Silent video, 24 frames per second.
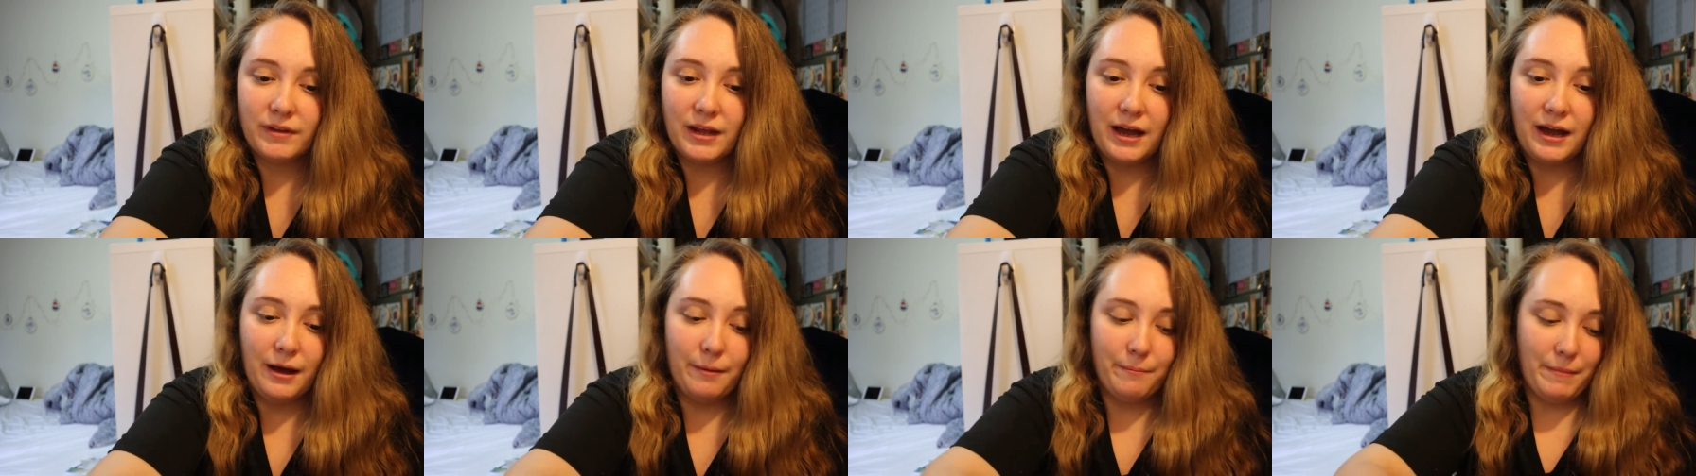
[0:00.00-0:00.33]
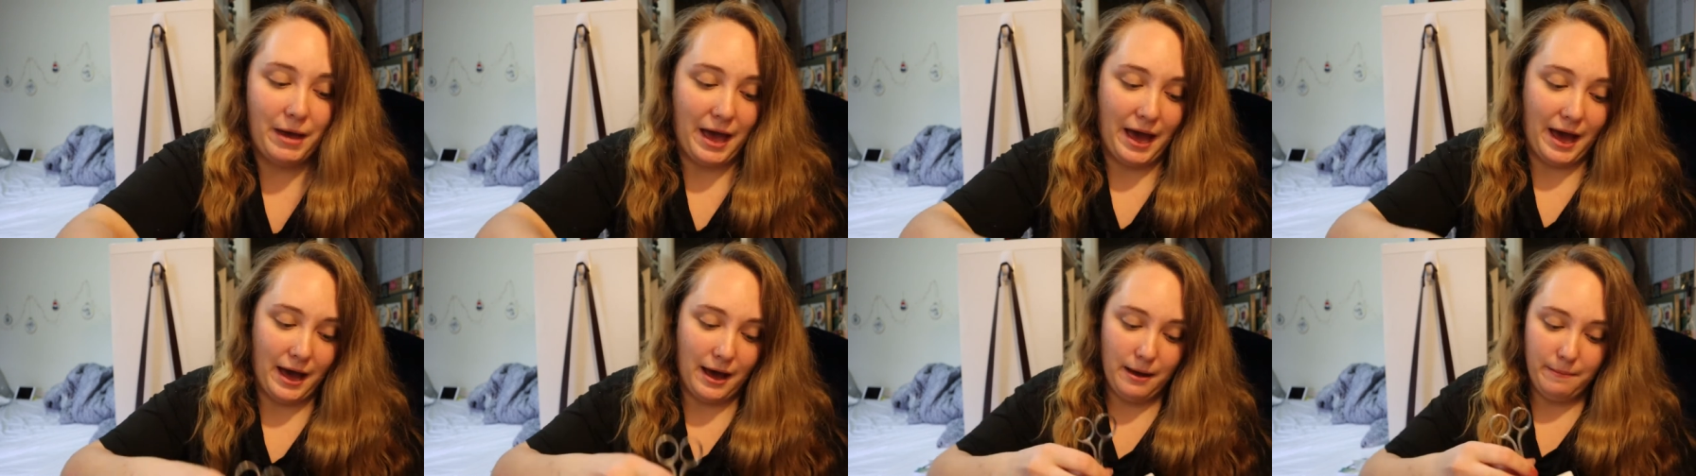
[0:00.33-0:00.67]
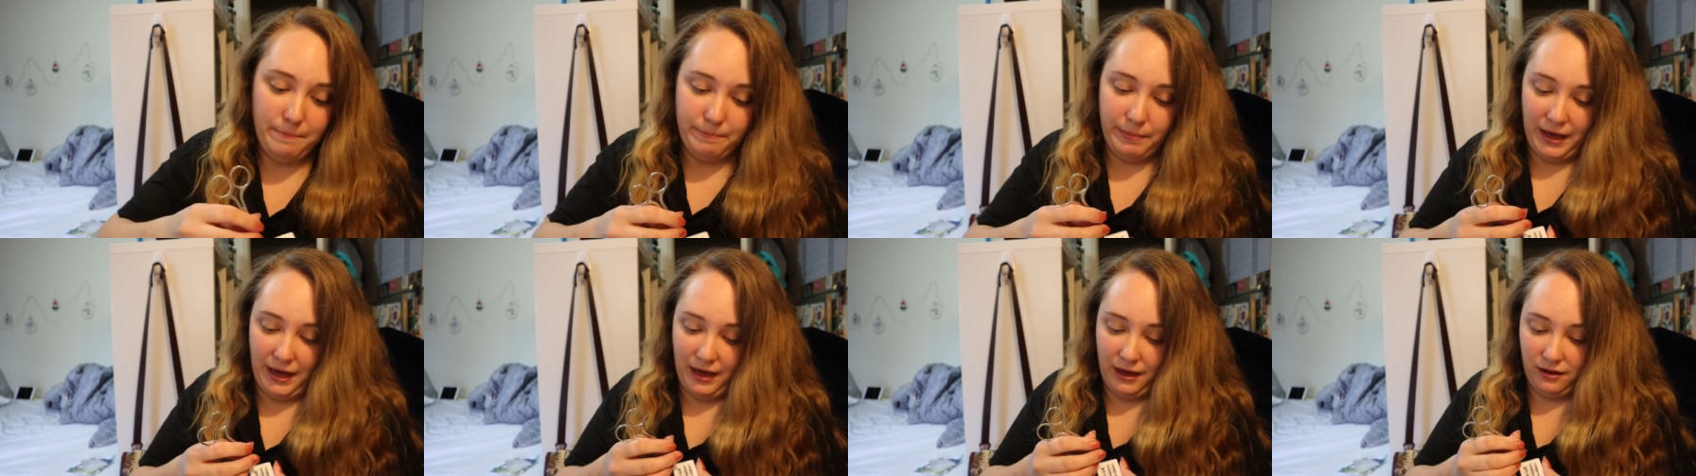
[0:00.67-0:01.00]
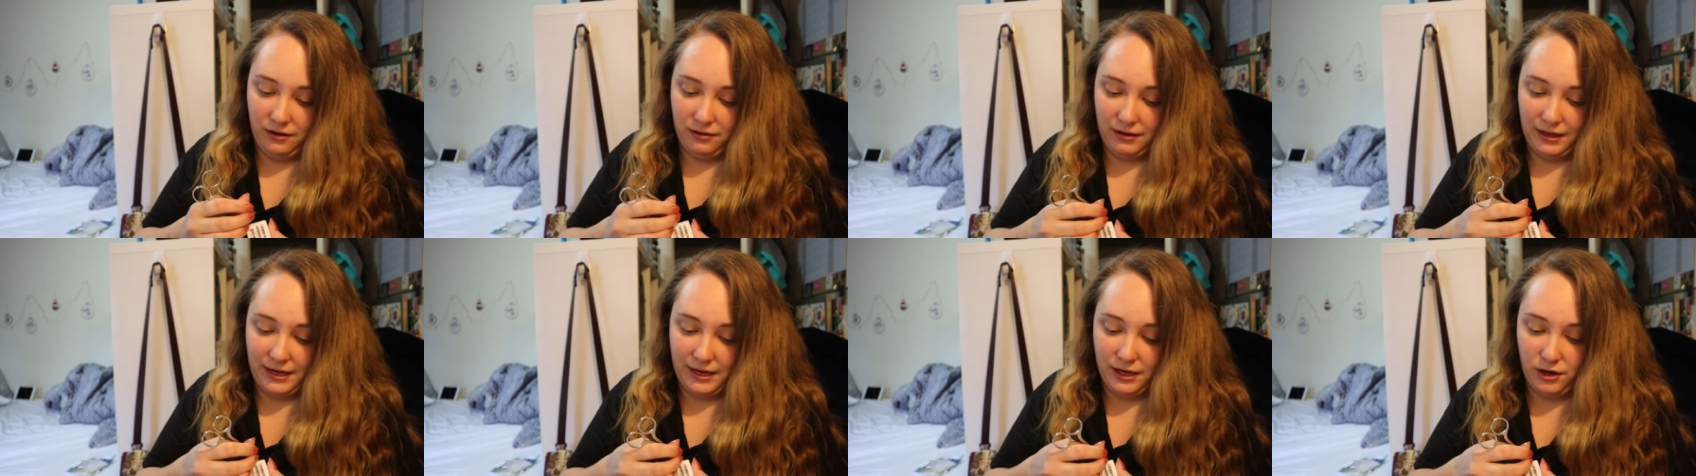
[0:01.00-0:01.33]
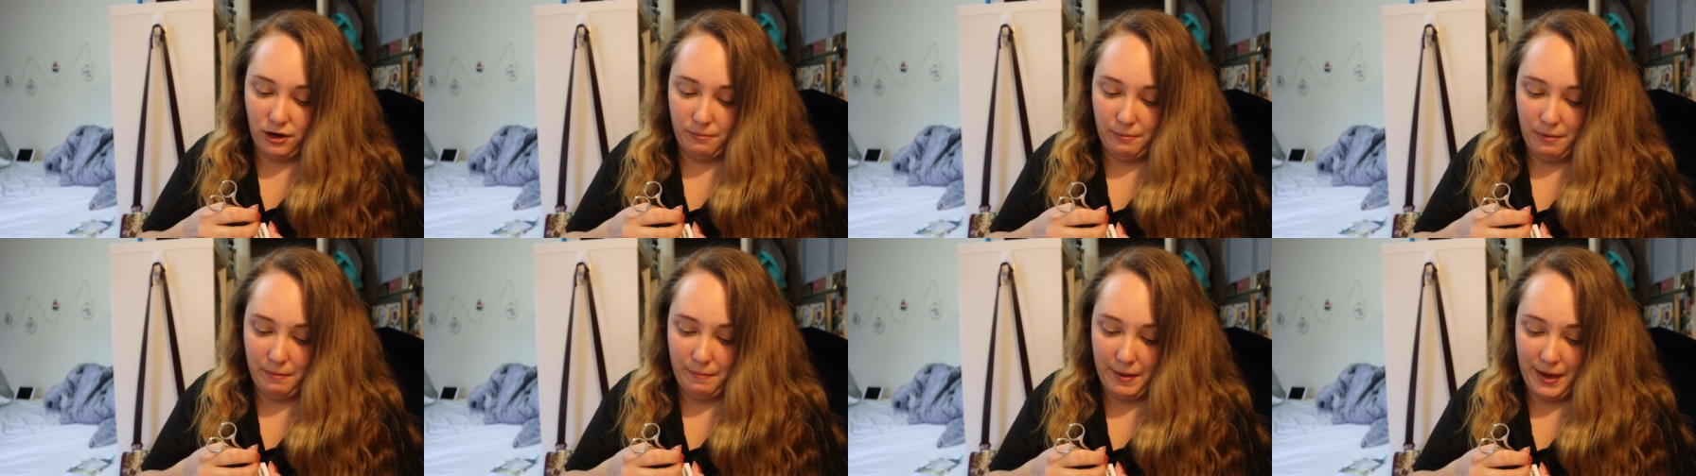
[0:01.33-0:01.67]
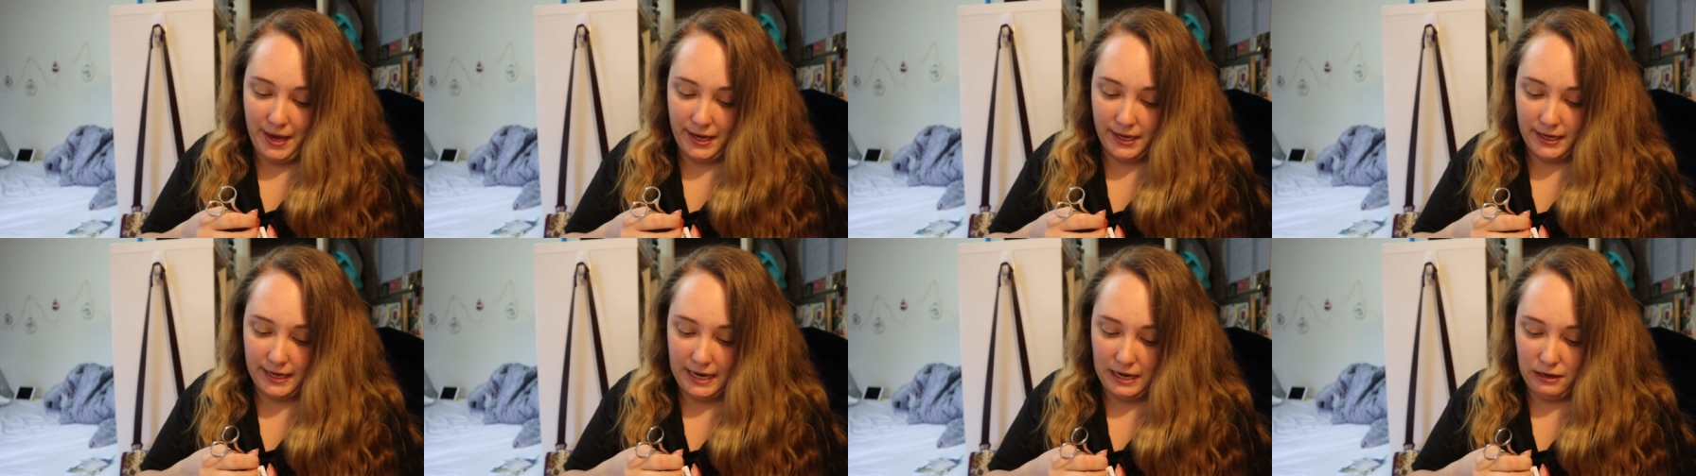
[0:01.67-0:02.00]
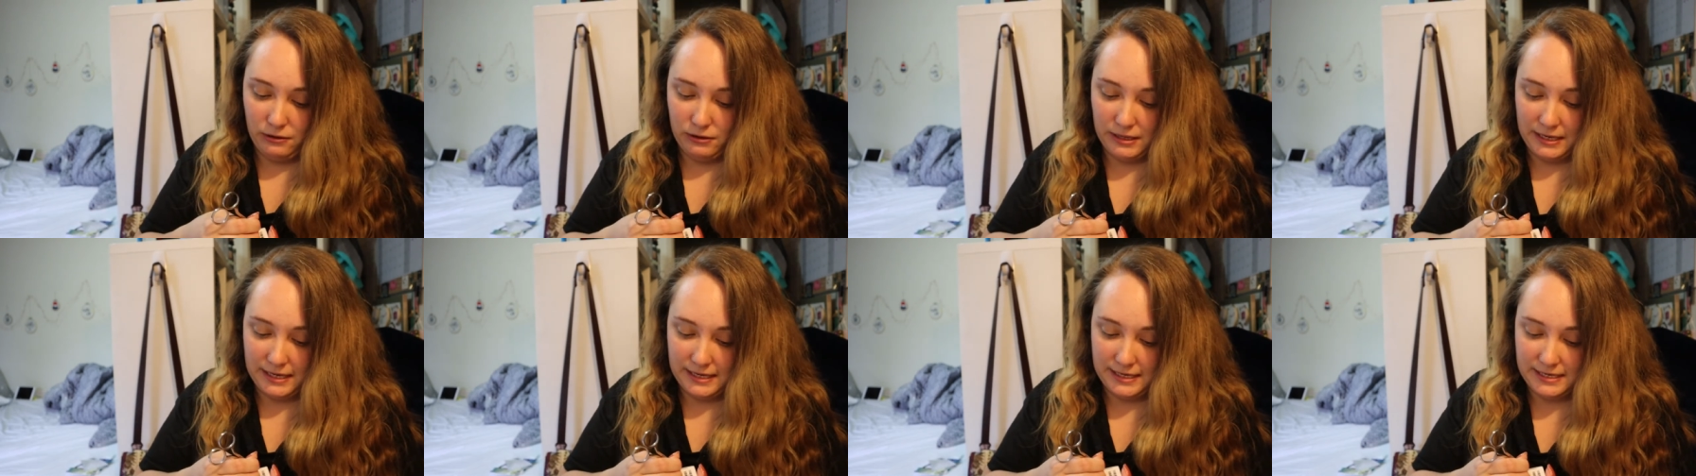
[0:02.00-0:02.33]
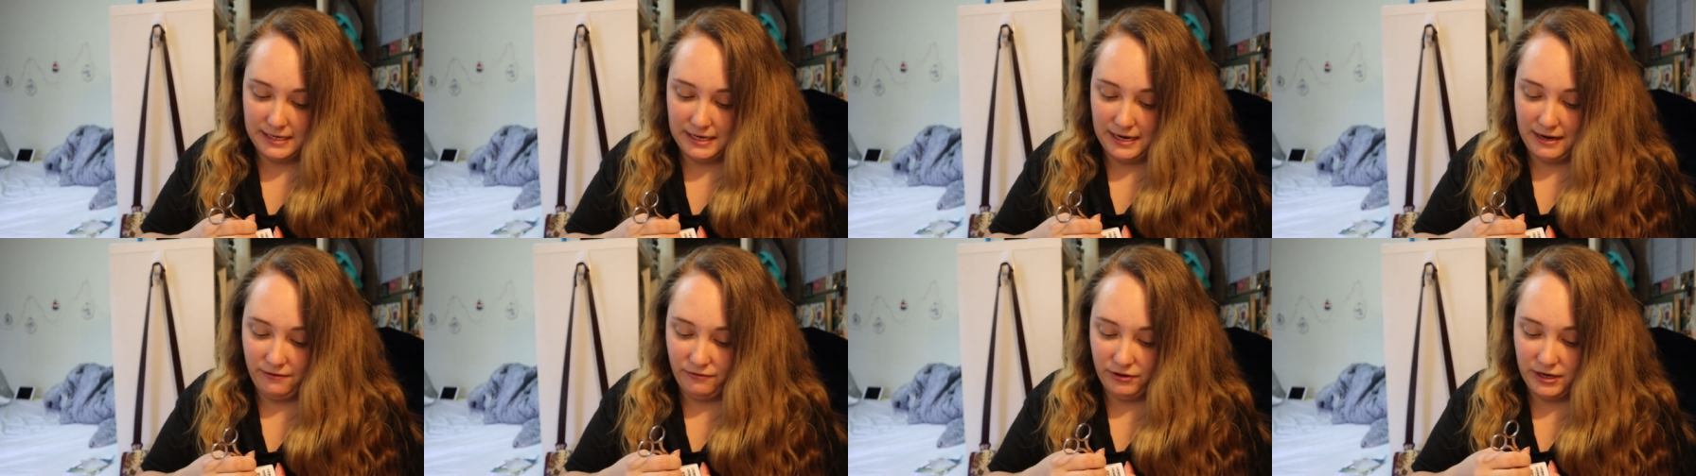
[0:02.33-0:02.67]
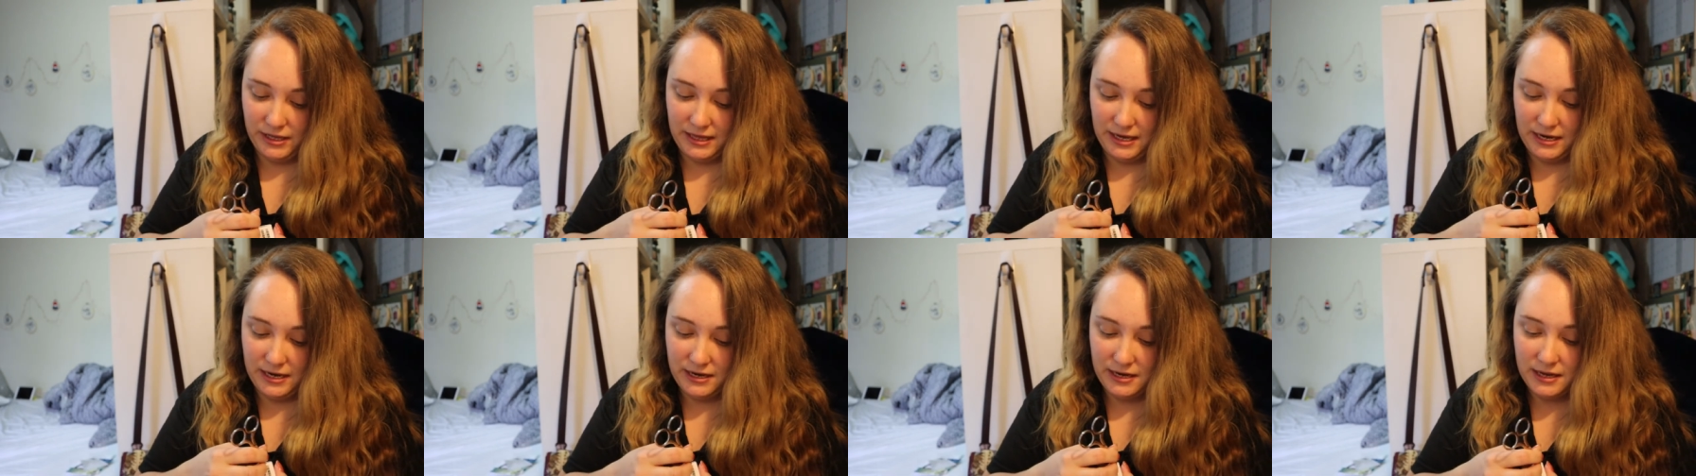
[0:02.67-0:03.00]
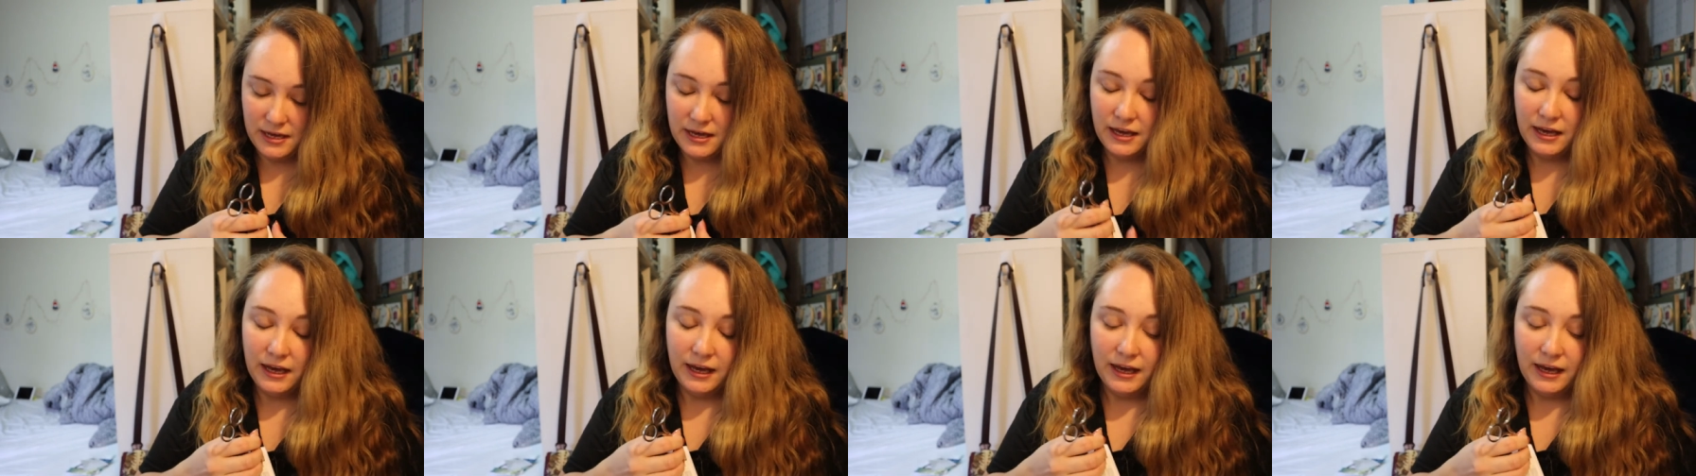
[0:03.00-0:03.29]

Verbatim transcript: um, app and like got my bank account linked and everything.